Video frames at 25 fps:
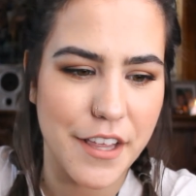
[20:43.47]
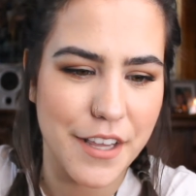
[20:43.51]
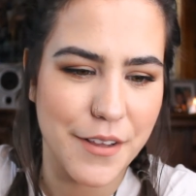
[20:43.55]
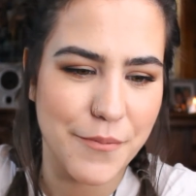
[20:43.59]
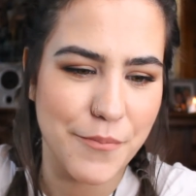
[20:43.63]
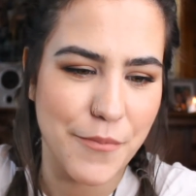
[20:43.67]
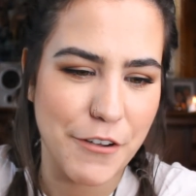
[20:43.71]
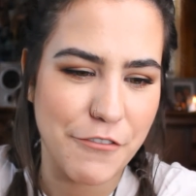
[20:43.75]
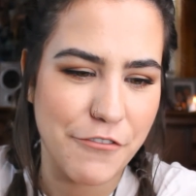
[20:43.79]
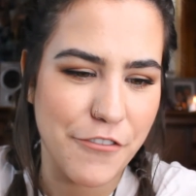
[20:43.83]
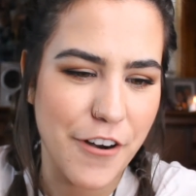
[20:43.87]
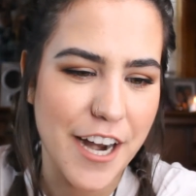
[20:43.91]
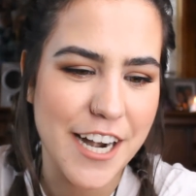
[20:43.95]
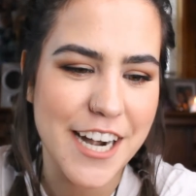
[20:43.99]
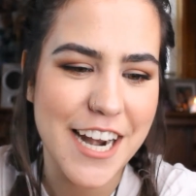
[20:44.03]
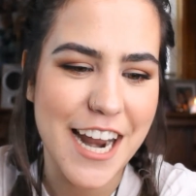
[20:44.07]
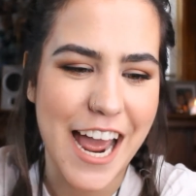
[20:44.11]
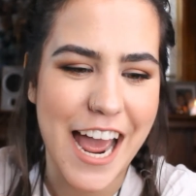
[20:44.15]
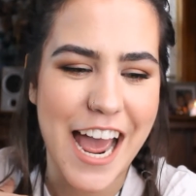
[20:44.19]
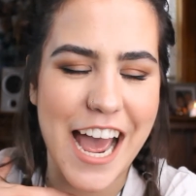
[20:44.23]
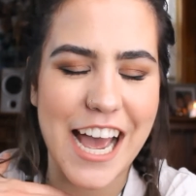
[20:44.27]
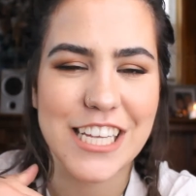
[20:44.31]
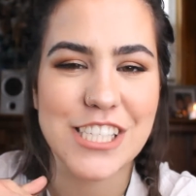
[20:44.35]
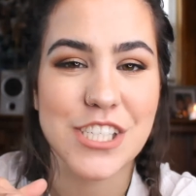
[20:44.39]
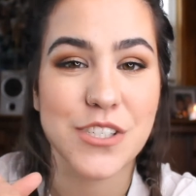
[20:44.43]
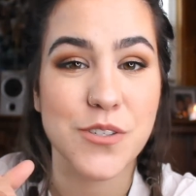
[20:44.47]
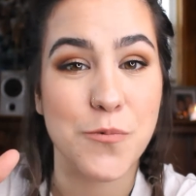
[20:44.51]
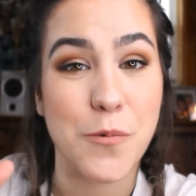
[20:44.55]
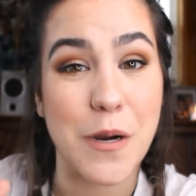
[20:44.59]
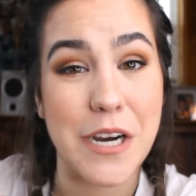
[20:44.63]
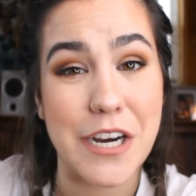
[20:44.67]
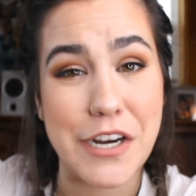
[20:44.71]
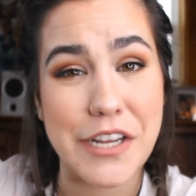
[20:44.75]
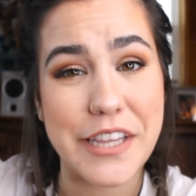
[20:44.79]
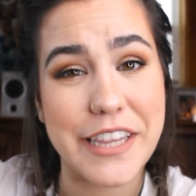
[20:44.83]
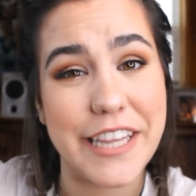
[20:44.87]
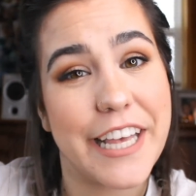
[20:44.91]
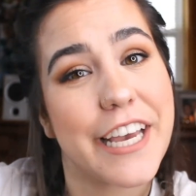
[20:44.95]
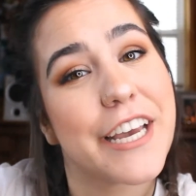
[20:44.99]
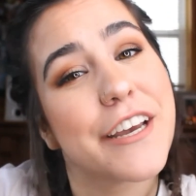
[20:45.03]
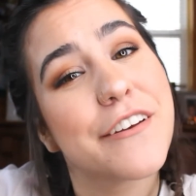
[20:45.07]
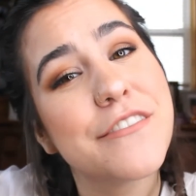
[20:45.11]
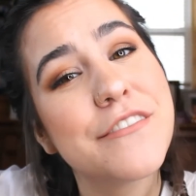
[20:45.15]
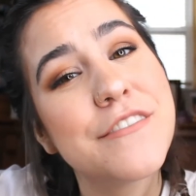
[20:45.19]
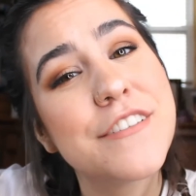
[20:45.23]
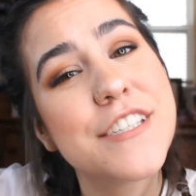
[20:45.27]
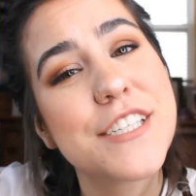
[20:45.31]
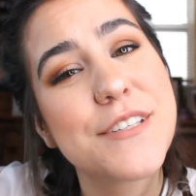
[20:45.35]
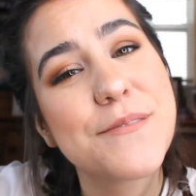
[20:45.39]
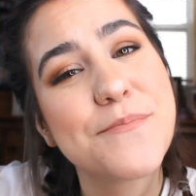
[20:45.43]
my friend asked where it
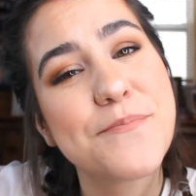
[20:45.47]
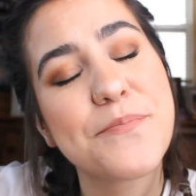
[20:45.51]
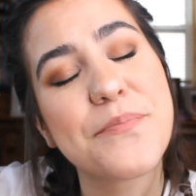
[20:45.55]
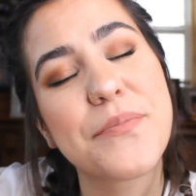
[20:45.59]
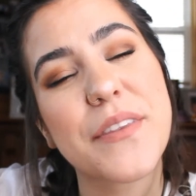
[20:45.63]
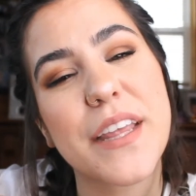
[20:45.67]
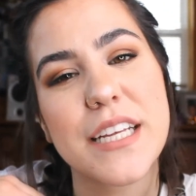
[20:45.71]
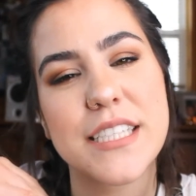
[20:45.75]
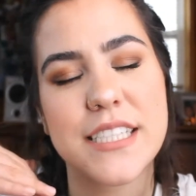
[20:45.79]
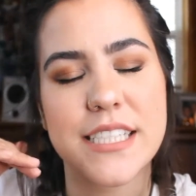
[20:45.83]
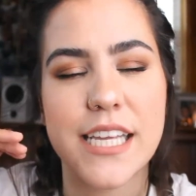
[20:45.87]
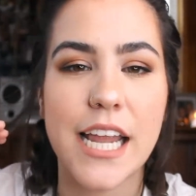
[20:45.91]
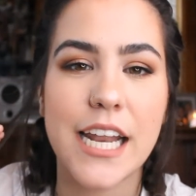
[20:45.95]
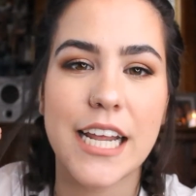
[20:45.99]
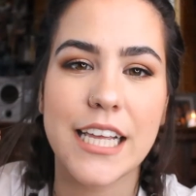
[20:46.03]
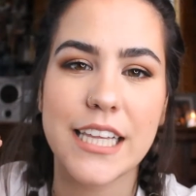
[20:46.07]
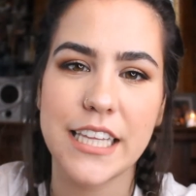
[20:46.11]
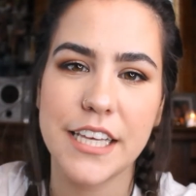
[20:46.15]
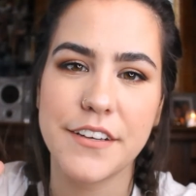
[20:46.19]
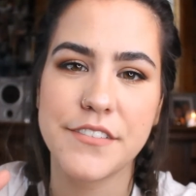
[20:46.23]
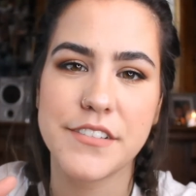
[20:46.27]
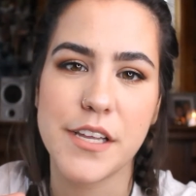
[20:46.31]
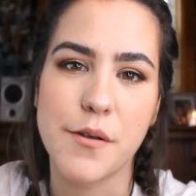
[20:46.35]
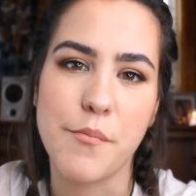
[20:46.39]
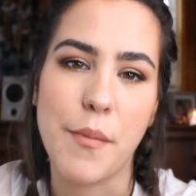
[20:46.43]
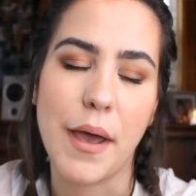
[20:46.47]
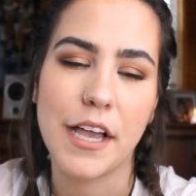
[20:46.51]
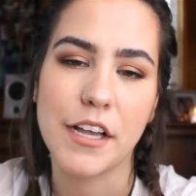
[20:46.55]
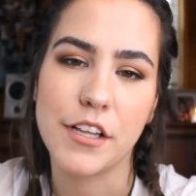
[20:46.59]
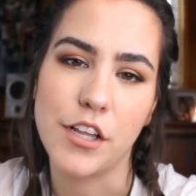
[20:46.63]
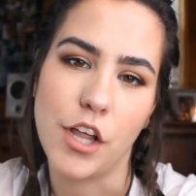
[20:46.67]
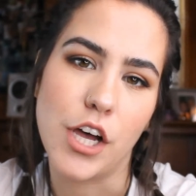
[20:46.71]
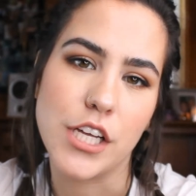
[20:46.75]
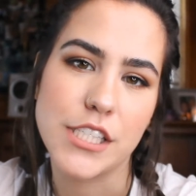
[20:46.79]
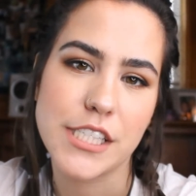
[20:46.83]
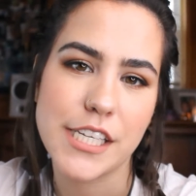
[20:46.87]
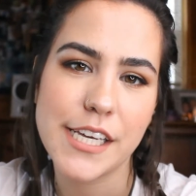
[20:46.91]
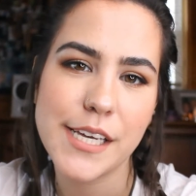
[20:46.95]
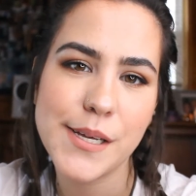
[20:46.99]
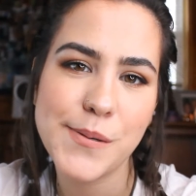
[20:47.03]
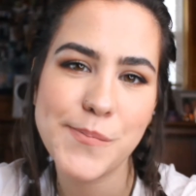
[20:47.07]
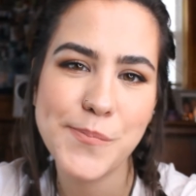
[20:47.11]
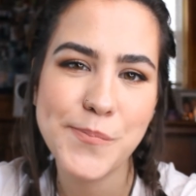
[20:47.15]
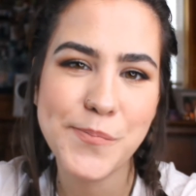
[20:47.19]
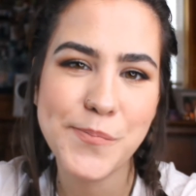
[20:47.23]
lives, said it lives in my closet.